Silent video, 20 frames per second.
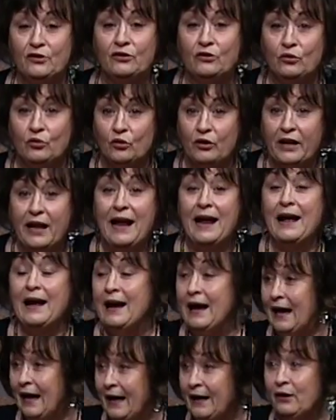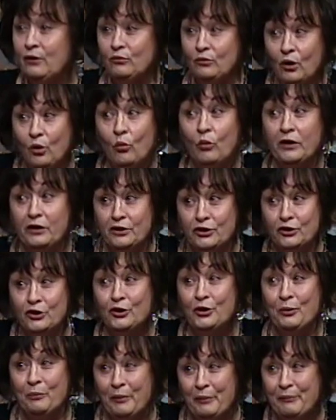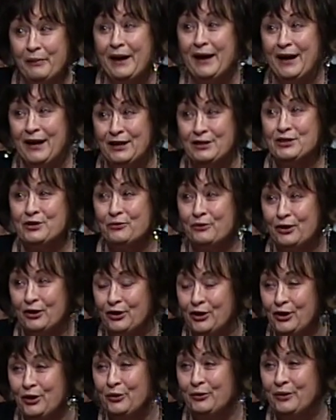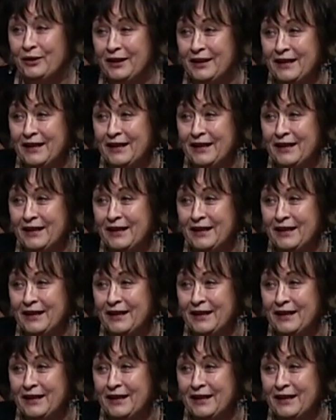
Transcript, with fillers: the Lord, I don't know what to do, but my eyes are on you.